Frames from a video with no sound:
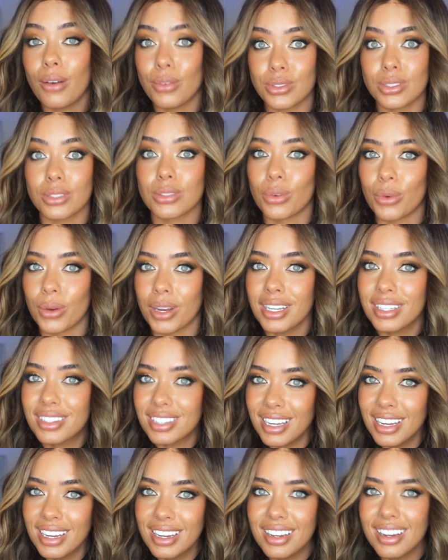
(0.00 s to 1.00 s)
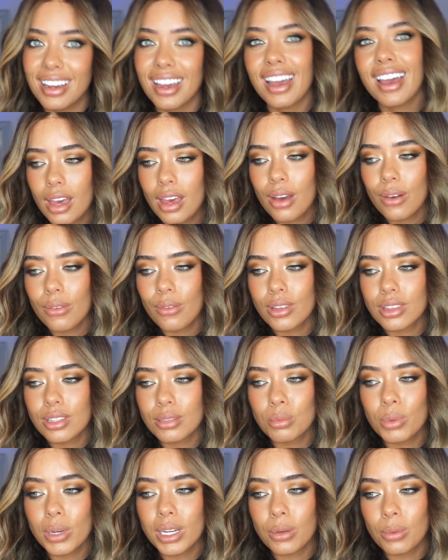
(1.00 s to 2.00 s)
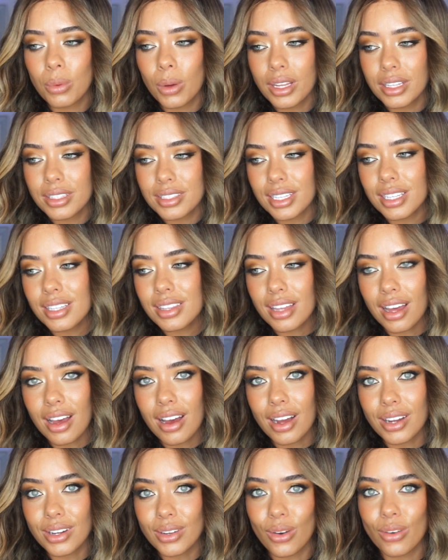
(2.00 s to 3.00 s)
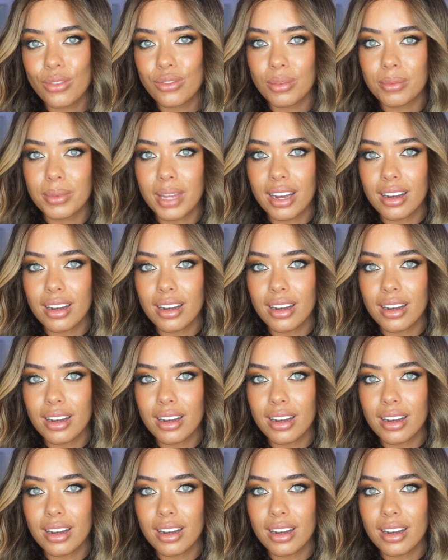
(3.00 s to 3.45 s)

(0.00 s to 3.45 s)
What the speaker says: annoyed with the wig quality that I got from that